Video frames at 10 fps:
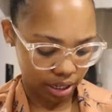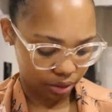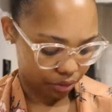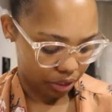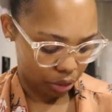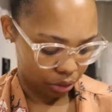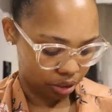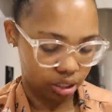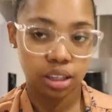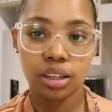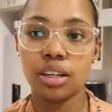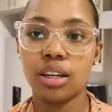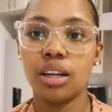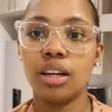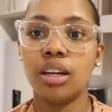down videos
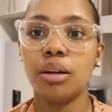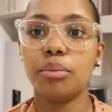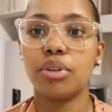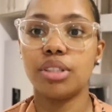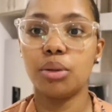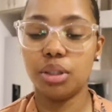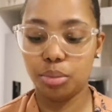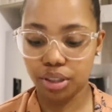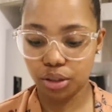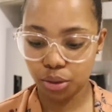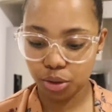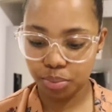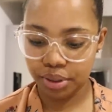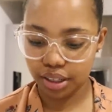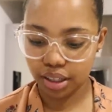because I wanna bring those
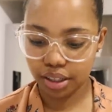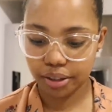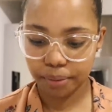back.